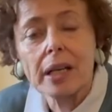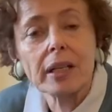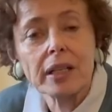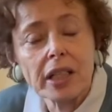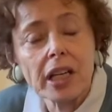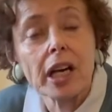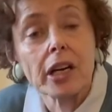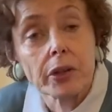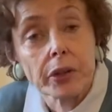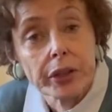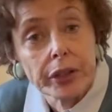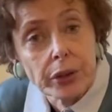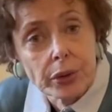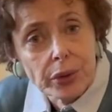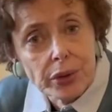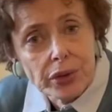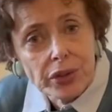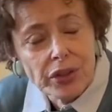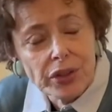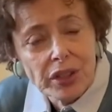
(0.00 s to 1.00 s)

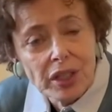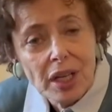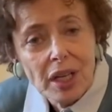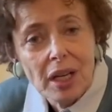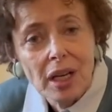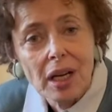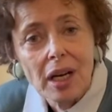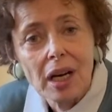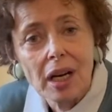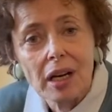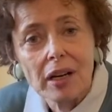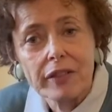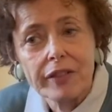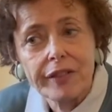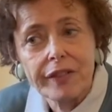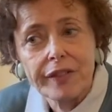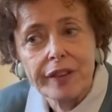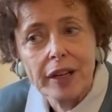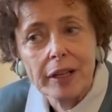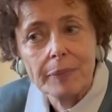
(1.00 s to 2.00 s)
carriers of
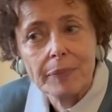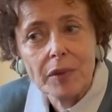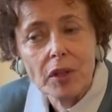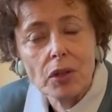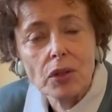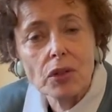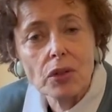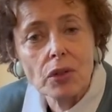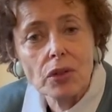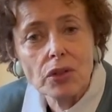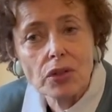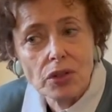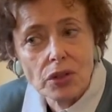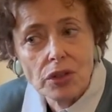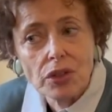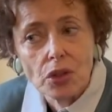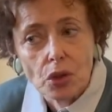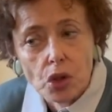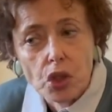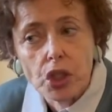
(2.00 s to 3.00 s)

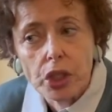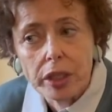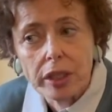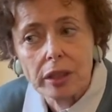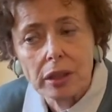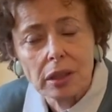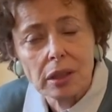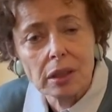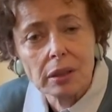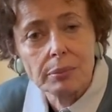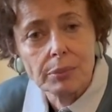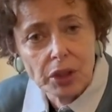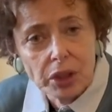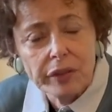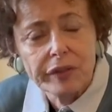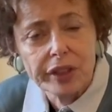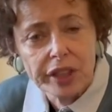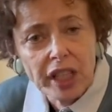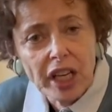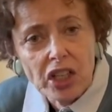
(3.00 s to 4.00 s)
societal
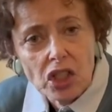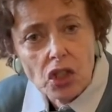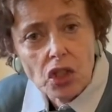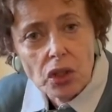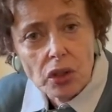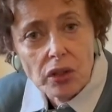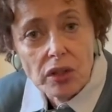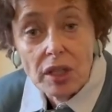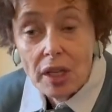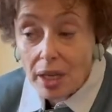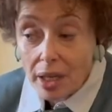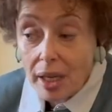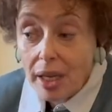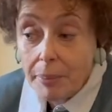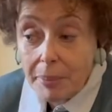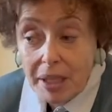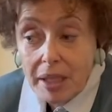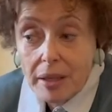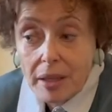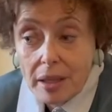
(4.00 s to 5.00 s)
modifications. I
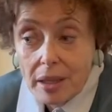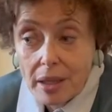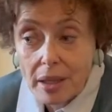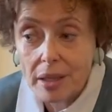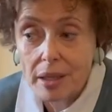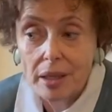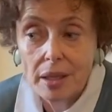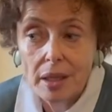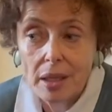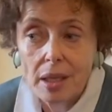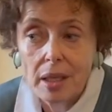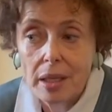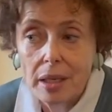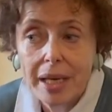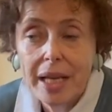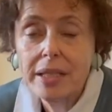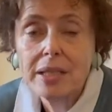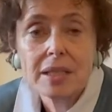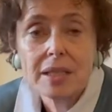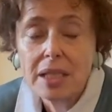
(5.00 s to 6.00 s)
mean,
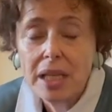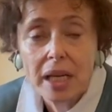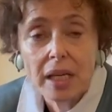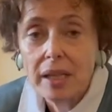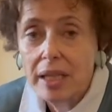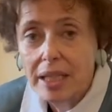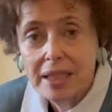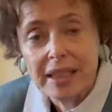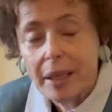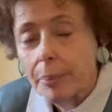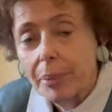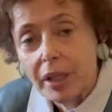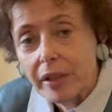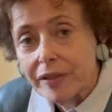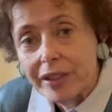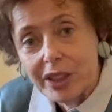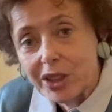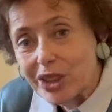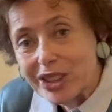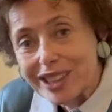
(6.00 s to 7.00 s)
let's take the example of
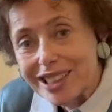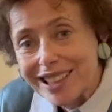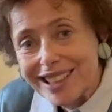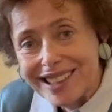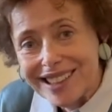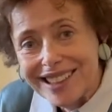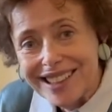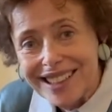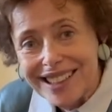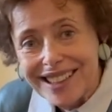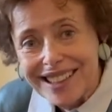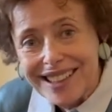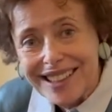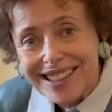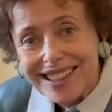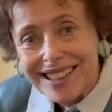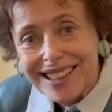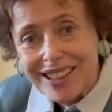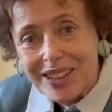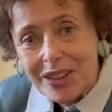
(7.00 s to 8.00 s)
Leo Castelli.
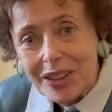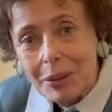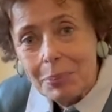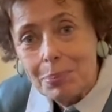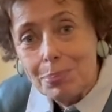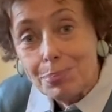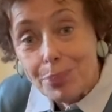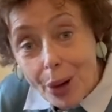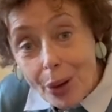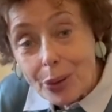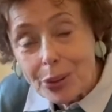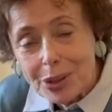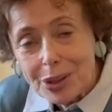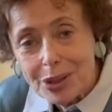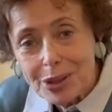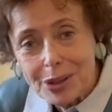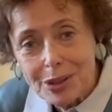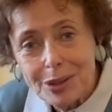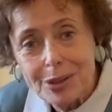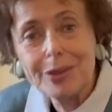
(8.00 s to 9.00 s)
You know, he brought
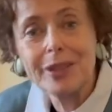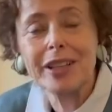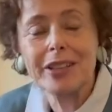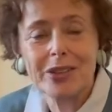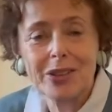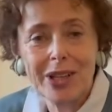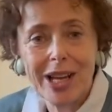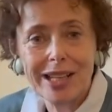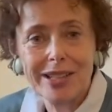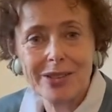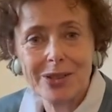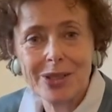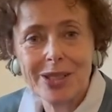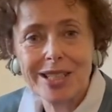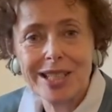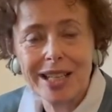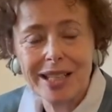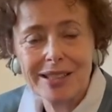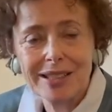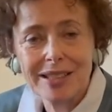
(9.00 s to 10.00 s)
to the United
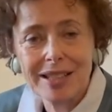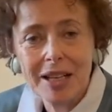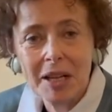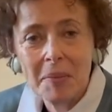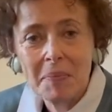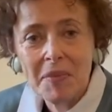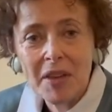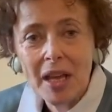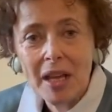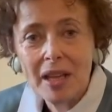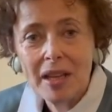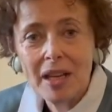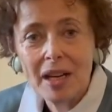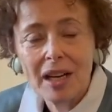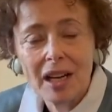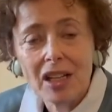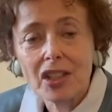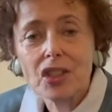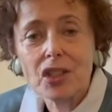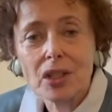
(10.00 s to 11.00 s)
States the
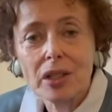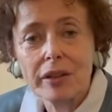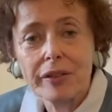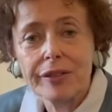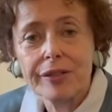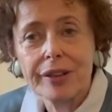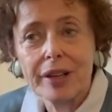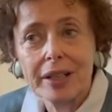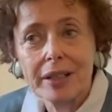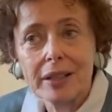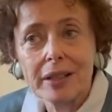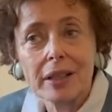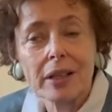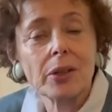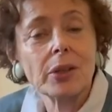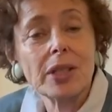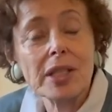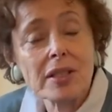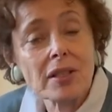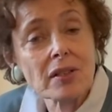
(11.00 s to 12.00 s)
culture of
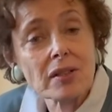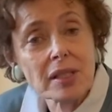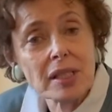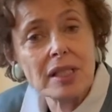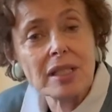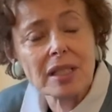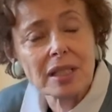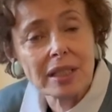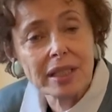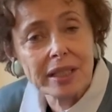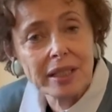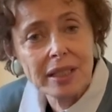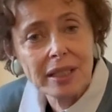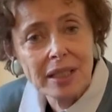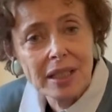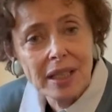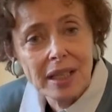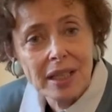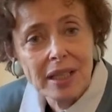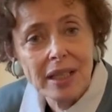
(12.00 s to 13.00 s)
Renaissance Italy
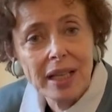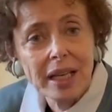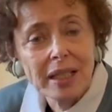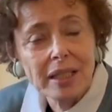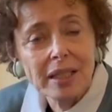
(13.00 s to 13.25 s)
that